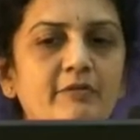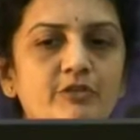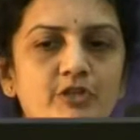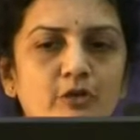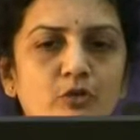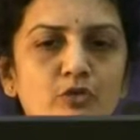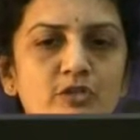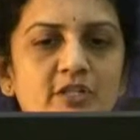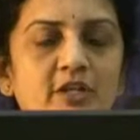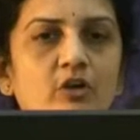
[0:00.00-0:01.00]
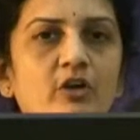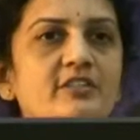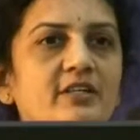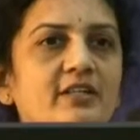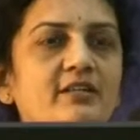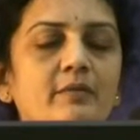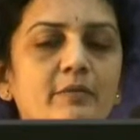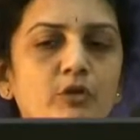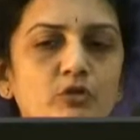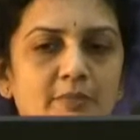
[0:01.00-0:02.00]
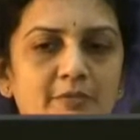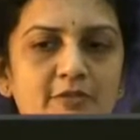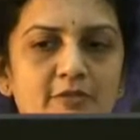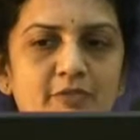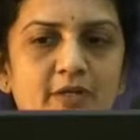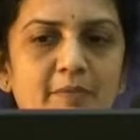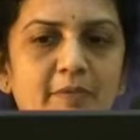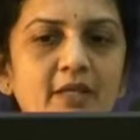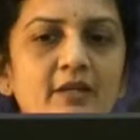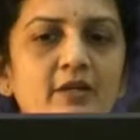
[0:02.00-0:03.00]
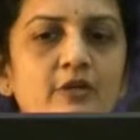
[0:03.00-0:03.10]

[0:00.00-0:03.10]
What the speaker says: which includes steroids and other immunosuppressive therapy